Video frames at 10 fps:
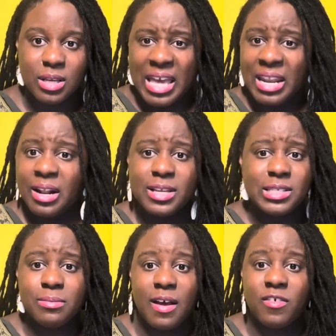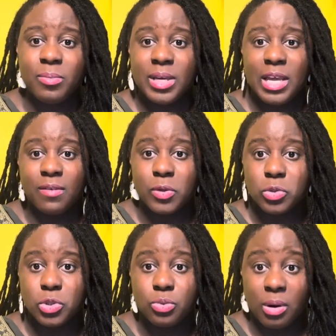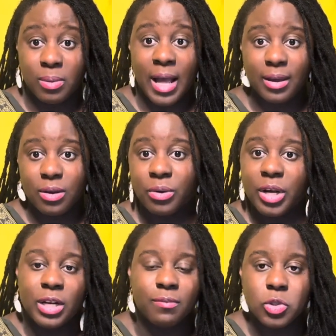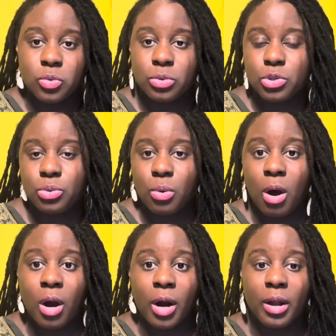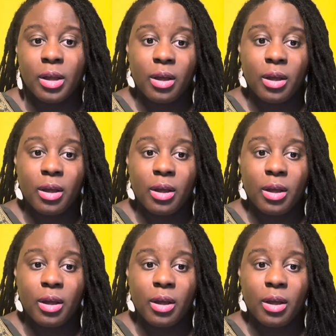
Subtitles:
And it doesn't even have to be individuals who are Black or individuals who are